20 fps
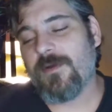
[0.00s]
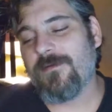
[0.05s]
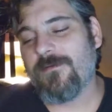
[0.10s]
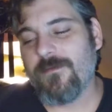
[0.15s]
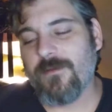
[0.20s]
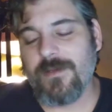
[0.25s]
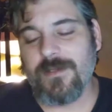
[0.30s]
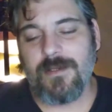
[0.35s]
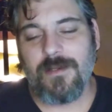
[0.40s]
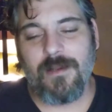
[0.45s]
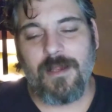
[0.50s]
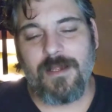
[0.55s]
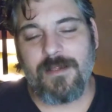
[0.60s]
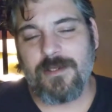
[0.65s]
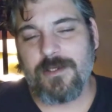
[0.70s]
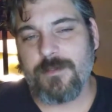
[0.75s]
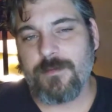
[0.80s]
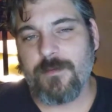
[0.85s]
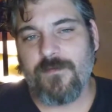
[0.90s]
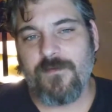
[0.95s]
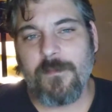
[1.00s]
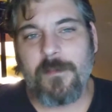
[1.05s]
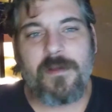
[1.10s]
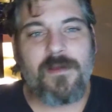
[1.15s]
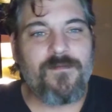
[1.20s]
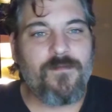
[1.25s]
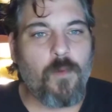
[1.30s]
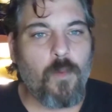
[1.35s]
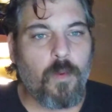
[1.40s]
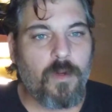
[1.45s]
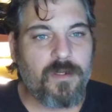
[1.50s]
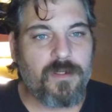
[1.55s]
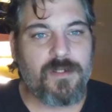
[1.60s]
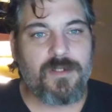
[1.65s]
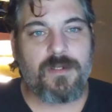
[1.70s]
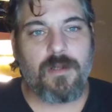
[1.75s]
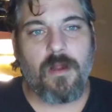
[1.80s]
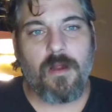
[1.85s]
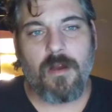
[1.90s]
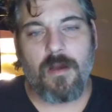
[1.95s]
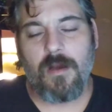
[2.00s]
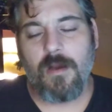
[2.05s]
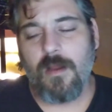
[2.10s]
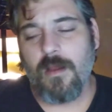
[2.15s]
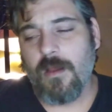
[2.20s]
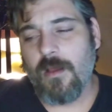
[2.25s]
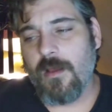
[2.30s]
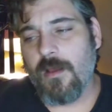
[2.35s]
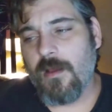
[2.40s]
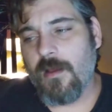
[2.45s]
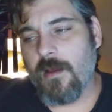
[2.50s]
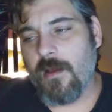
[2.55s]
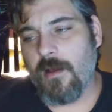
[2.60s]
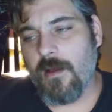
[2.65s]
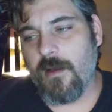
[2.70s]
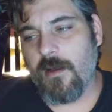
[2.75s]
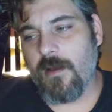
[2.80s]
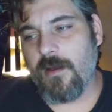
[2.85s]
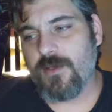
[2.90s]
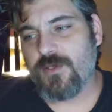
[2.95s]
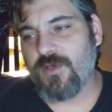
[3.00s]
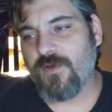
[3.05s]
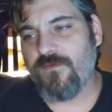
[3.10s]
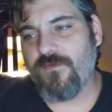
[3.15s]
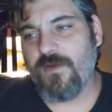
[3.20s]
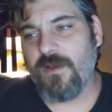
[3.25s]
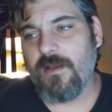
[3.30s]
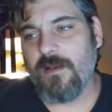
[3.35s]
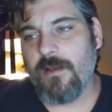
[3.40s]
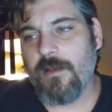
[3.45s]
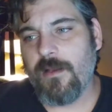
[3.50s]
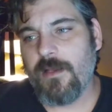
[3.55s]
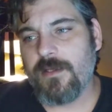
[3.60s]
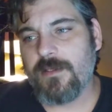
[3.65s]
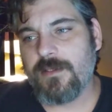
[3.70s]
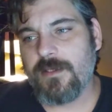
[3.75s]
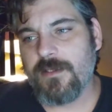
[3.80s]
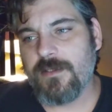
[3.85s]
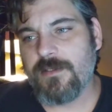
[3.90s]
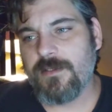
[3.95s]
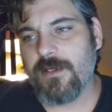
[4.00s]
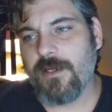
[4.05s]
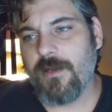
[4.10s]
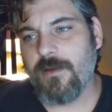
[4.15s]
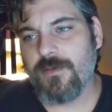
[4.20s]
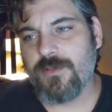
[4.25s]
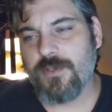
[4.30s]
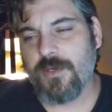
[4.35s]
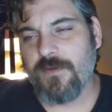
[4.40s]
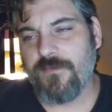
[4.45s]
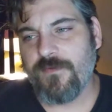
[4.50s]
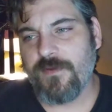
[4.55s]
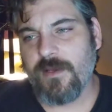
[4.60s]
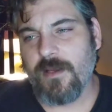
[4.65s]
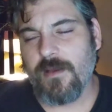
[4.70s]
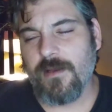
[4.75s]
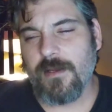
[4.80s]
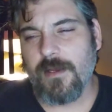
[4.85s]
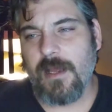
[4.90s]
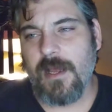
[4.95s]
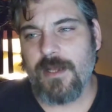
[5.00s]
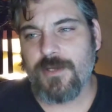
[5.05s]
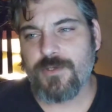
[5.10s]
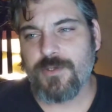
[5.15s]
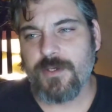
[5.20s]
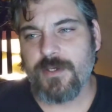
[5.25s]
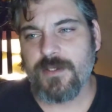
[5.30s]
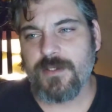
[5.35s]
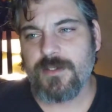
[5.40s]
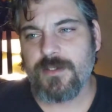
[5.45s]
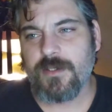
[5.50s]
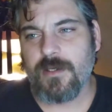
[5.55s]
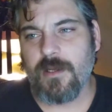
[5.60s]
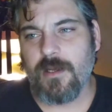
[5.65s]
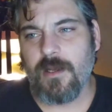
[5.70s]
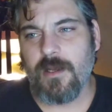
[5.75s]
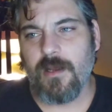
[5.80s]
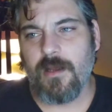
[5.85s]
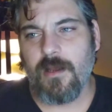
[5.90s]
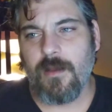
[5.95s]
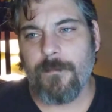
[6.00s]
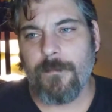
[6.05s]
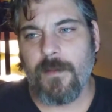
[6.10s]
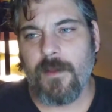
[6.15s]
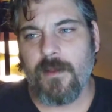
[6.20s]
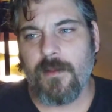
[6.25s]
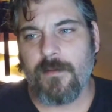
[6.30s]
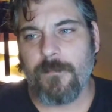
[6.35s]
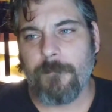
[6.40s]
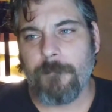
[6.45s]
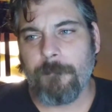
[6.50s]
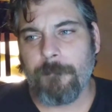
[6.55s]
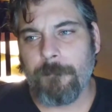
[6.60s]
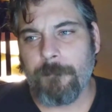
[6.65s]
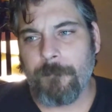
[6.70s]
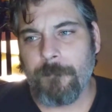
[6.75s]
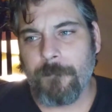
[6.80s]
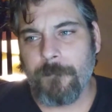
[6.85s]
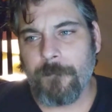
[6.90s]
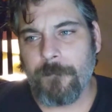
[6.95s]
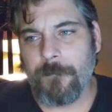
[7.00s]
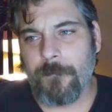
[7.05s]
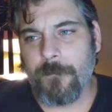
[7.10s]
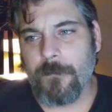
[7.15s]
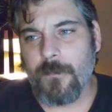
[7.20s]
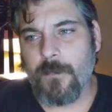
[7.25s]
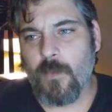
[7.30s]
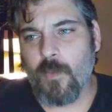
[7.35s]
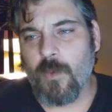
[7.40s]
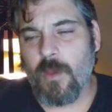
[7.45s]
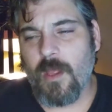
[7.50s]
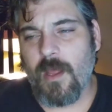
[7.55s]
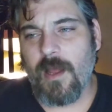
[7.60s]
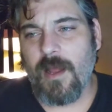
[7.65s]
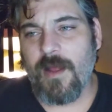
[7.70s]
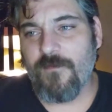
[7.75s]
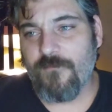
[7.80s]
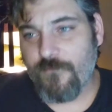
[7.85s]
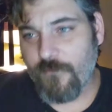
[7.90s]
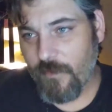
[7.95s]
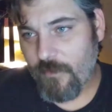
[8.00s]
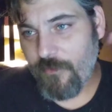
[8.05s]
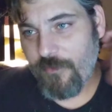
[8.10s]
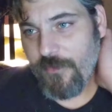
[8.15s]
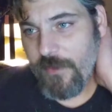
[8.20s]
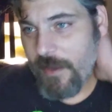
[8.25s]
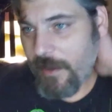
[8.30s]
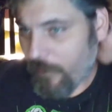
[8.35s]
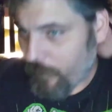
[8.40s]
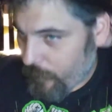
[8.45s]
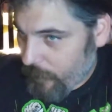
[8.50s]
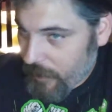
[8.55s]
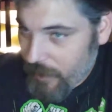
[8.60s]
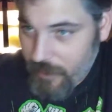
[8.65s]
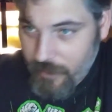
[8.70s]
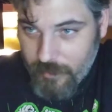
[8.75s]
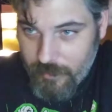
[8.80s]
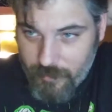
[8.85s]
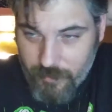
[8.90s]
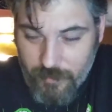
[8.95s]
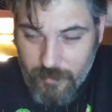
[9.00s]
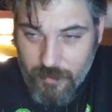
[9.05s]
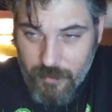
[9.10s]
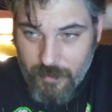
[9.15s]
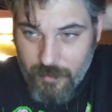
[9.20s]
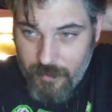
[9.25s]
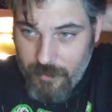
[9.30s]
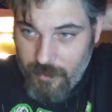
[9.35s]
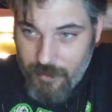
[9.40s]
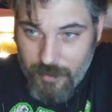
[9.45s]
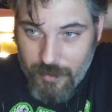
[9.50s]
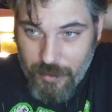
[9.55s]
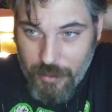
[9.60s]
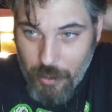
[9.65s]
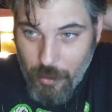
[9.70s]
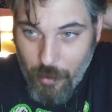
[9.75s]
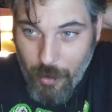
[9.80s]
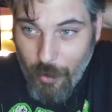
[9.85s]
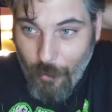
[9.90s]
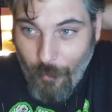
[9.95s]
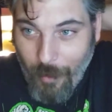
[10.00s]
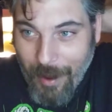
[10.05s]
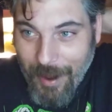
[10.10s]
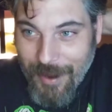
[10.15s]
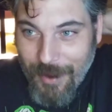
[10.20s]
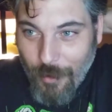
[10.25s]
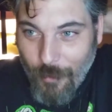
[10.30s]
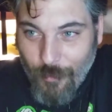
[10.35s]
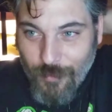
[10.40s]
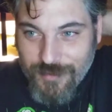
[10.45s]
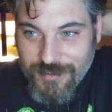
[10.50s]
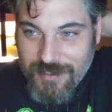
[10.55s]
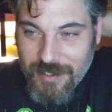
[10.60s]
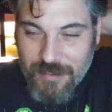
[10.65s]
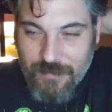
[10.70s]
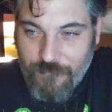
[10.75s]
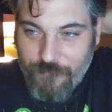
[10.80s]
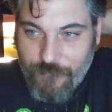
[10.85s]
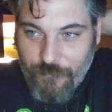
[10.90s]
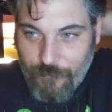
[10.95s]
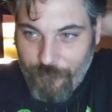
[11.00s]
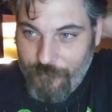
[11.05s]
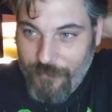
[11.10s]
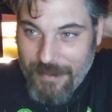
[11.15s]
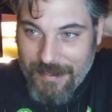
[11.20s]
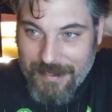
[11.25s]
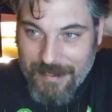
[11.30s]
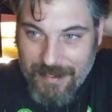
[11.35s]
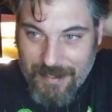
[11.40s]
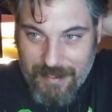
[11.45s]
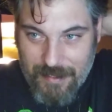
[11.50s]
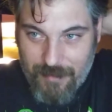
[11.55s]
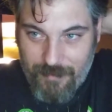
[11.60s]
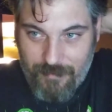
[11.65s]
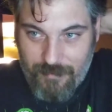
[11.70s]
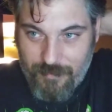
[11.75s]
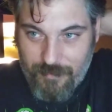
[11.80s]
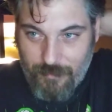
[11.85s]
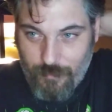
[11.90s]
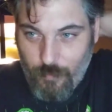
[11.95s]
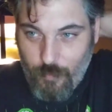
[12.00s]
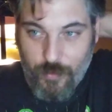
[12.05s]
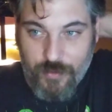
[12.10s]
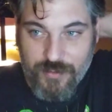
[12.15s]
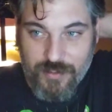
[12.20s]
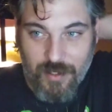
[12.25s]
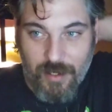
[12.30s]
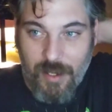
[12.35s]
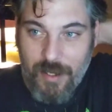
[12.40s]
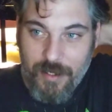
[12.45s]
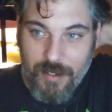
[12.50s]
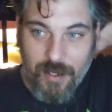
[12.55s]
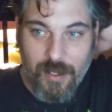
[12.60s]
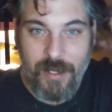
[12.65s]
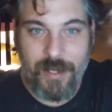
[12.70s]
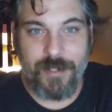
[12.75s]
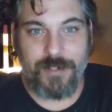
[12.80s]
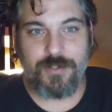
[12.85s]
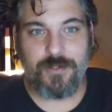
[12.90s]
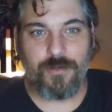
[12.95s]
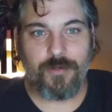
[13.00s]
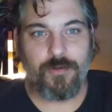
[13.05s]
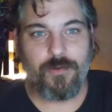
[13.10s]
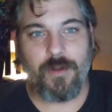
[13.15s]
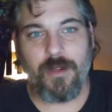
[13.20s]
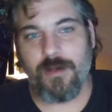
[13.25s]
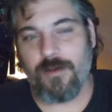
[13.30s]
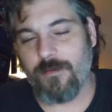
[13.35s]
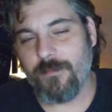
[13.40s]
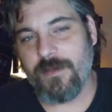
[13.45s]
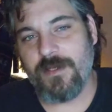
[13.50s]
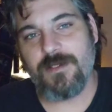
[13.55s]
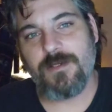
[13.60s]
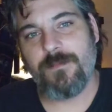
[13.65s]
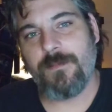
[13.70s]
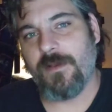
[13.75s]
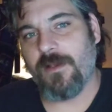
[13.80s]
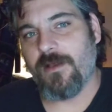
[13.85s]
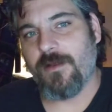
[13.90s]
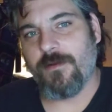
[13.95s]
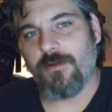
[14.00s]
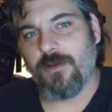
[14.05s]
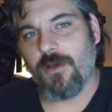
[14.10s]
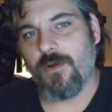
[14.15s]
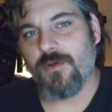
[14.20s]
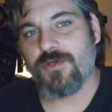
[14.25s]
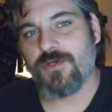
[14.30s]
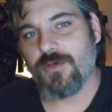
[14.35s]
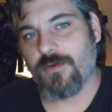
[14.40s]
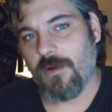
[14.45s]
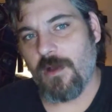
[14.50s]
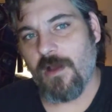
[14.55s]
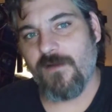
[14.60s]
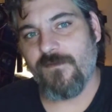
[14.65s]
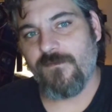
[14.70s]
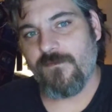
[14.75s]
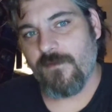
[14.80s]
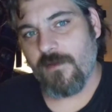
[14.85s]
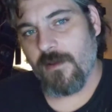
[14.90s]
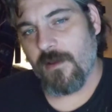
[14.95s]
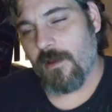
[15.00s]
I really didn't like this movie. I'm gonna give it one star. Uh, Sophia Lillis is you know terrific young actress, uh, but I felt that with no, I always kind of felt that it was like Hansel and Gretel meets Billy the Goats Gruff.